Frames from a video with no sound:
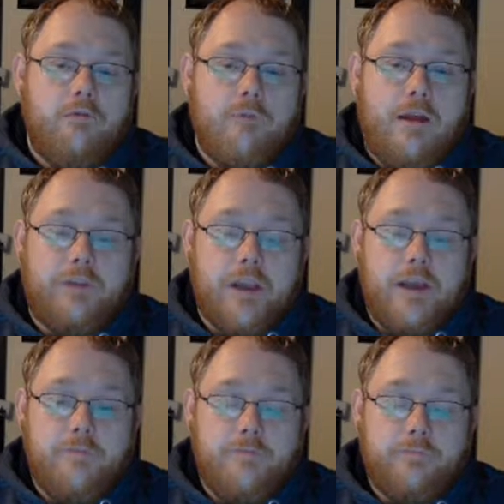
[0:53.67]

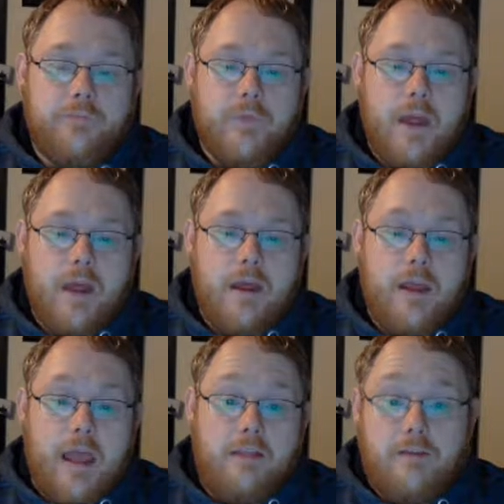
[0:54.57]
Ravnica,
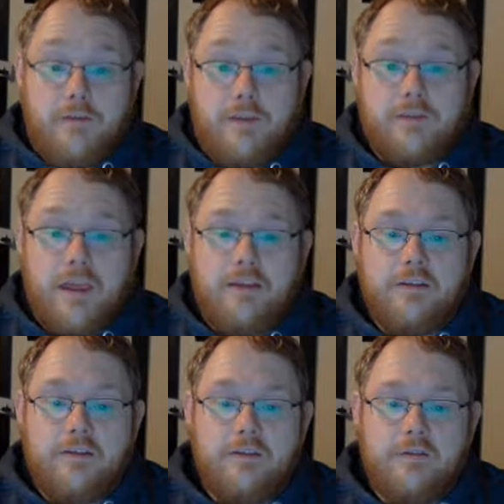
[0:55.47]
and in this
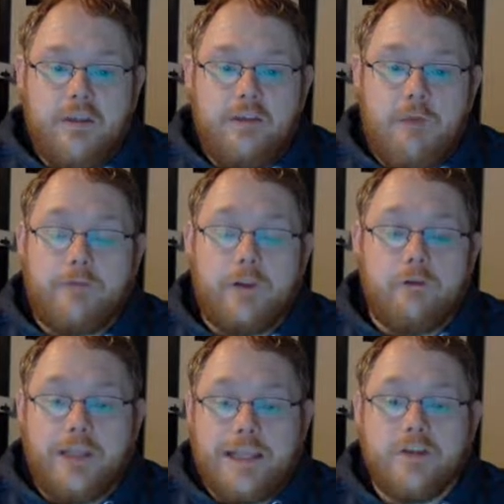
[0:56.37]
case, the Ravnica
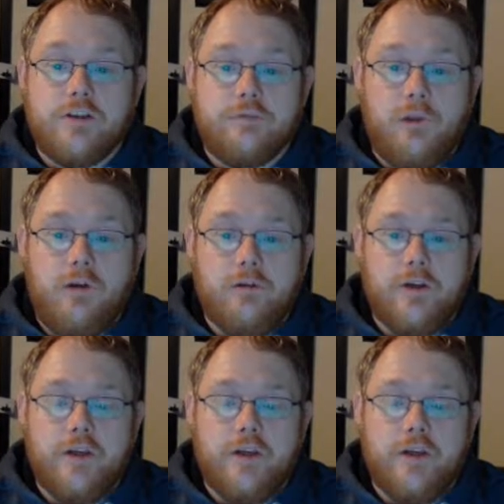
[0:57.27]
Allegiance block.